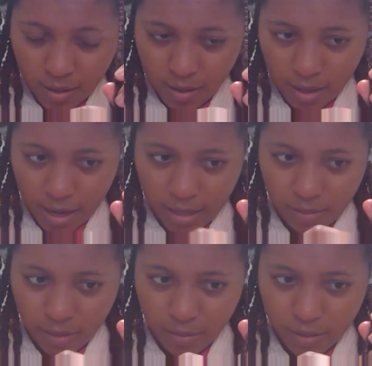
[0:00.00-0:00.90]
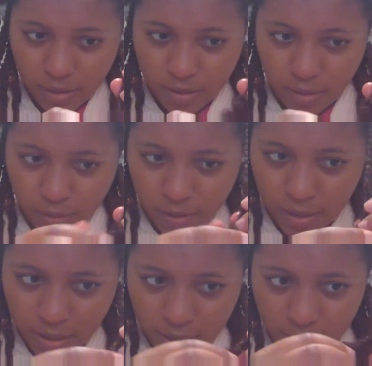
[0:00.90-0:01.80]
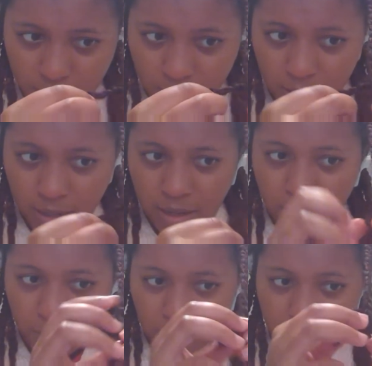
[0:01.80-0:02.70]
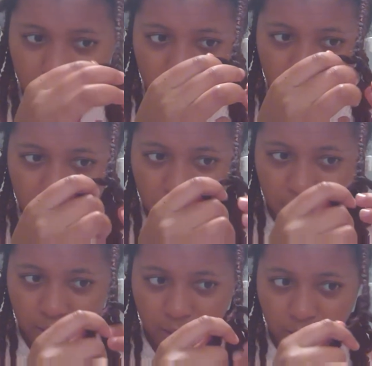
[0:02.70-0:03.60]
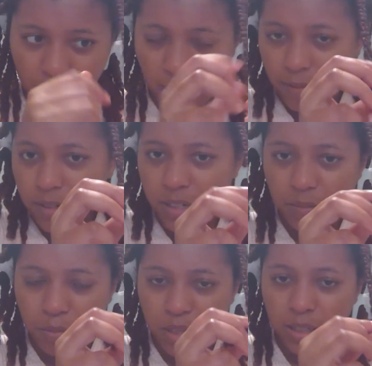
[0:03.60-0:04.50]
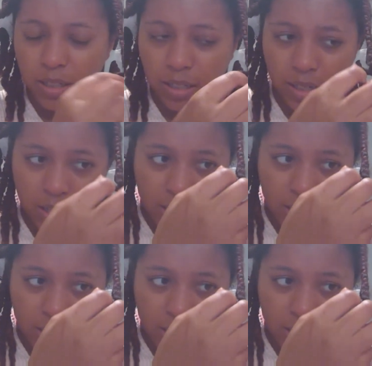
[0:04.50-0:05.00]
guys what I was doing. Basically, I've just been